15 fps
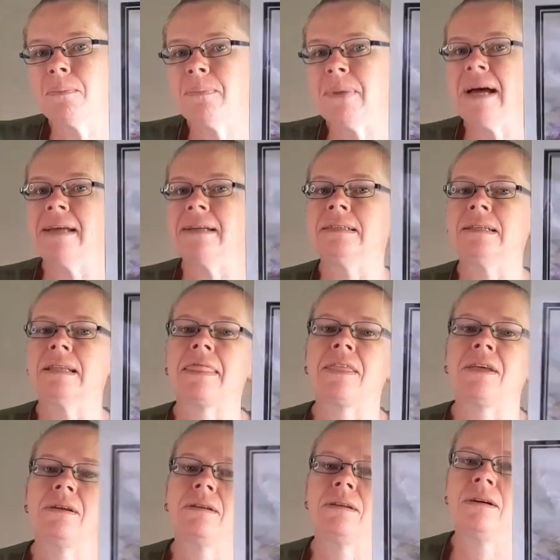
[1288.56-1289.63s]
pattern
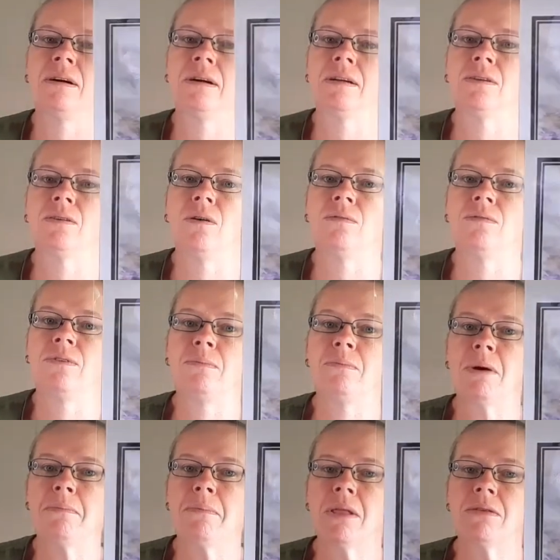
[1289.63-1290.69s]
that I got from
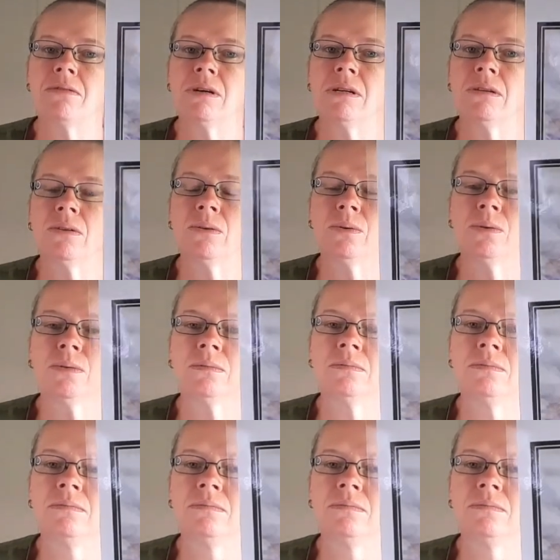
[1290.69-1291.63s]
my mother-in-law